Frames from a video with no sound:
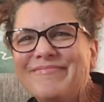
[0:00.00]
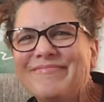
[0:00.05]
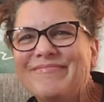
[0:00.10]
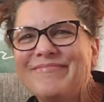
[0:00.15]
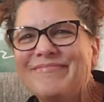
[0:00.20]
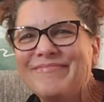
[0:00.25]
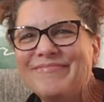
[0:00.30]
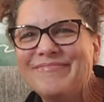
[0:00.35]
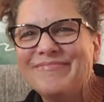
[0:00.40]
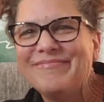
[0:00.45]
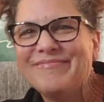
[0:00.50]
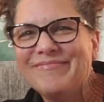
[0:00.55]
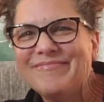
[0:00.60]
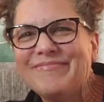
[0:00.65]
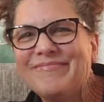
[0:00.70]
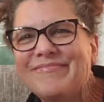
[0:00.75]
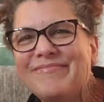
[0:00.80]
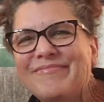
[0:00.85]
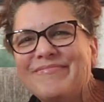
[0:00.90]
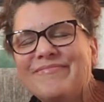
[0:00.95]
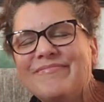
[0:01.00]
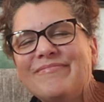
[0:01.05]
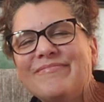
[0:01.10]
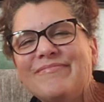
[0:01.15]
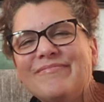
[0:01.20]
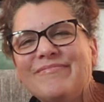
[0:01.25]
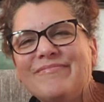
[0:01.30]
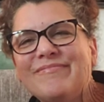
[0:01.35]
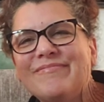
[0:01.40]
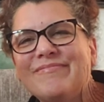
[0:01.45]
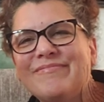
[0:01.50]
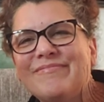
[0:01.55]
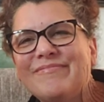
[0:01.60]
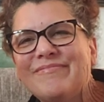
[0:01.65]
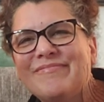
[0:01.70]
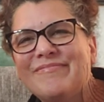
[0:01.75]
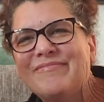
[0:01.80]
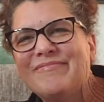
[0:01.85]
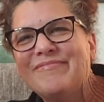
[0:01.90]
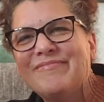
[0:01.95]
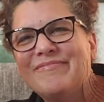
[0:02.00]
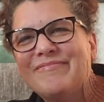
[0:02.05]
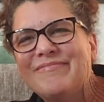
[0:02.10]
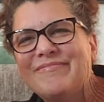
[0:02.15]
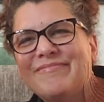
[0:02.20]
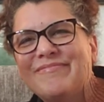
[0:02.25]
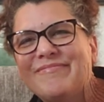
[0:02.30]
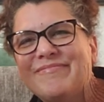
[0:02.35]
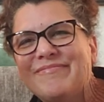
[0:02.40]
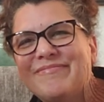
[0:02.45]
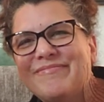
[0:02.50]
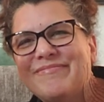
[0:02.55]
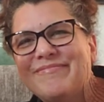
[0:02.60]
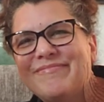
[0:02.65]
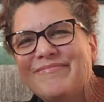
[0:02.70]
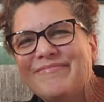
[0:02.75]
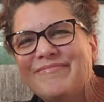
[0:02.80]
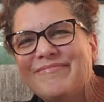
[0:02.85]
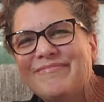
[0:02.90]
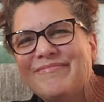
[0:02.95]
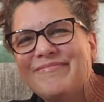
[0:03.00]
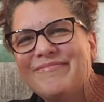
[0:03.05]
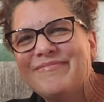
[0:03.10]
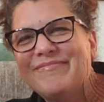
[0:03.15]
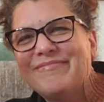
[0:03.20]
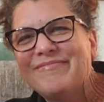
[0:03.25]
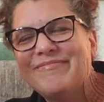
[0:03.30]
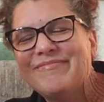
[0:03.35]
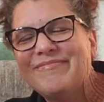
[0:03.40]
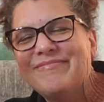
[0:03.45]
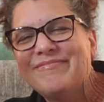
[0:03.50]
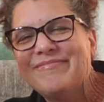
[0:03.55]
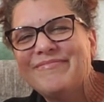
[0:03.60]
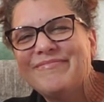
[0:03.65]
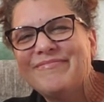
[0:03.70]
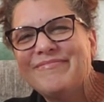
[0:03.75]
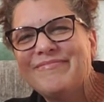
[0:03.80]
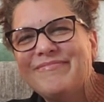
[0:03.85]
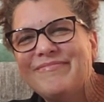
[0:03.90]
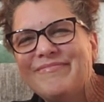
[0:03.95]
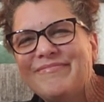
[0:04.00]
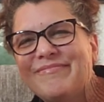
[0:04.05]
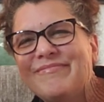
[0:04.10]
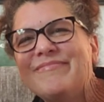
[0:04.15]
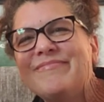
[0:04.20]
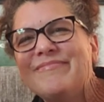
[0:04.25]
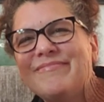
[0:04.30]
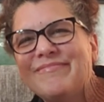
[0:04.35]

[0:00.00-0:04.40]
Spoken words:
The person shown says nothing.